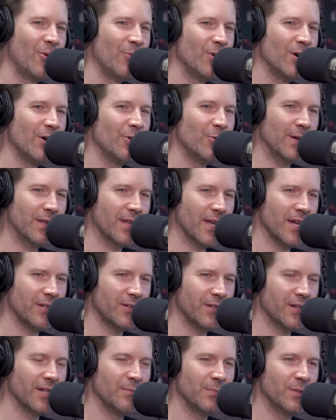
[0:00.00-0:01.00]
Well, with
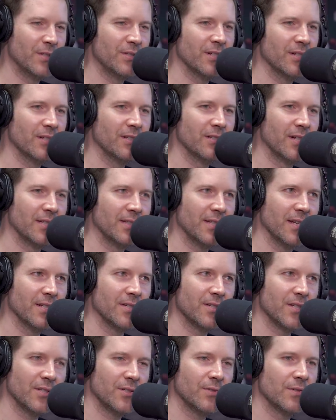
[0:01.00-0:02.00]
Kendrick in particular, I think
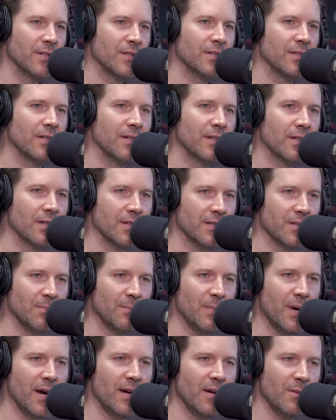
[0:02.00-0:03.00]
it's interesting because
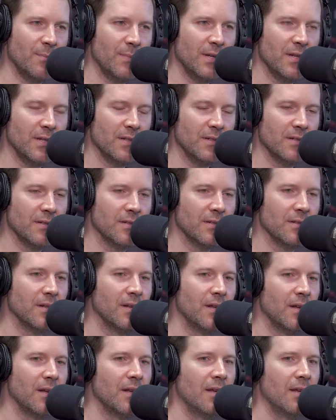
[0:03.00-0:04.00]
in my opinion,
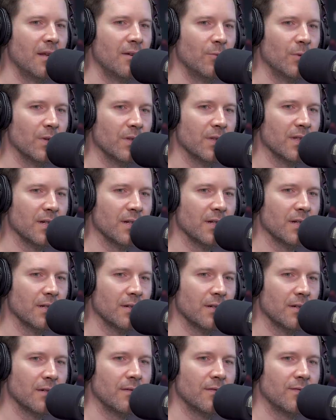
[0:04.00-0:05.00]
with
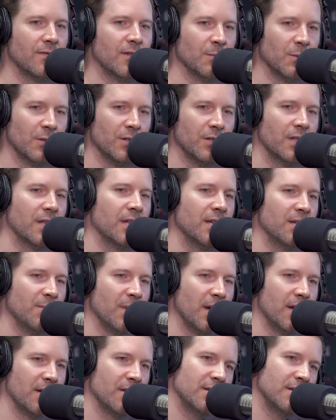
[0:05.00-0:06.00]
uh from Good Kid,
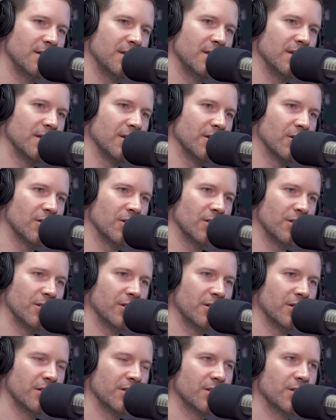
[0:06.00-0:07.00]
Mad City, and
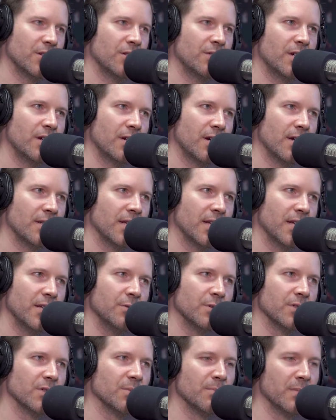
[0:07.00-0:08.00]
earlier in his career, I think
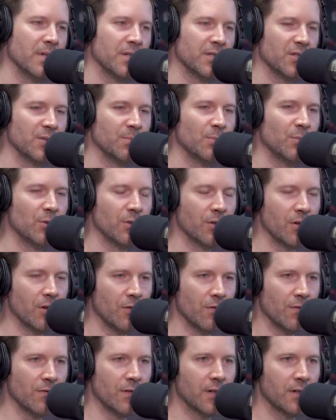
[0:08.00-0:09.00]
he was much more
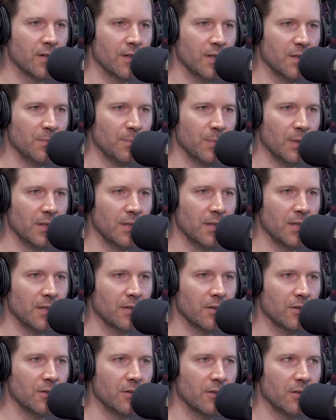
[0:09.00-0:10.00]
overtly
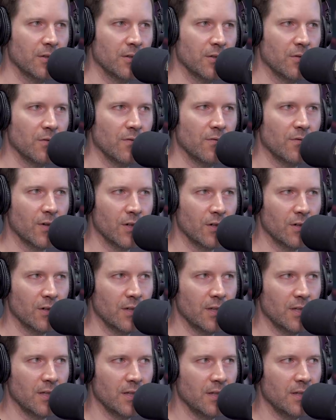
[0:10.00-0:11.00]
political and
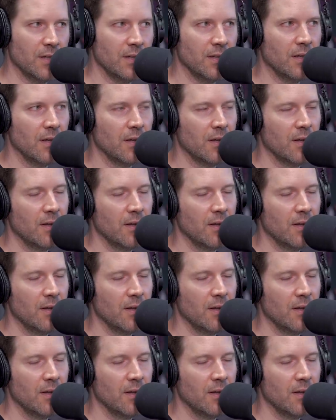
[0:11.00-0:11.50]
overtly